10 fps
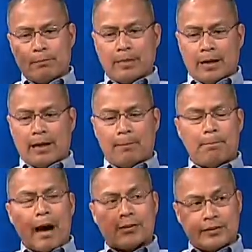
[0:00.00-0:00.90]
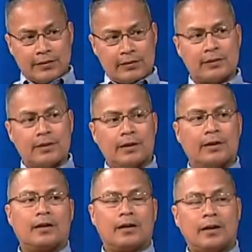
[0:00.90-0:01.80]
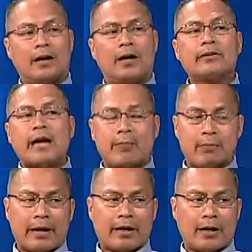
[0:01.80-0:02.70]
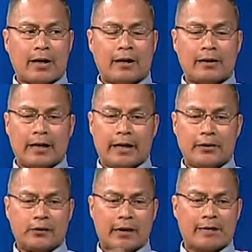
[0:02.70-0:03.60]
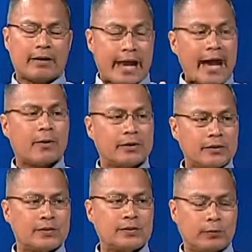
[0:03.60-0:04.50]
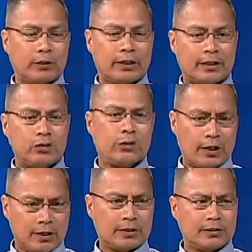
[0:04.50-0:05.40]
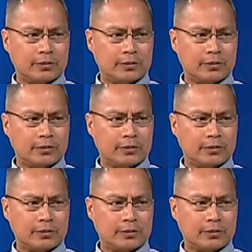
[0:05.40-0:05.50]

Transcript: boxes on top of my car. I used to have a Yakima system when the kids were younger.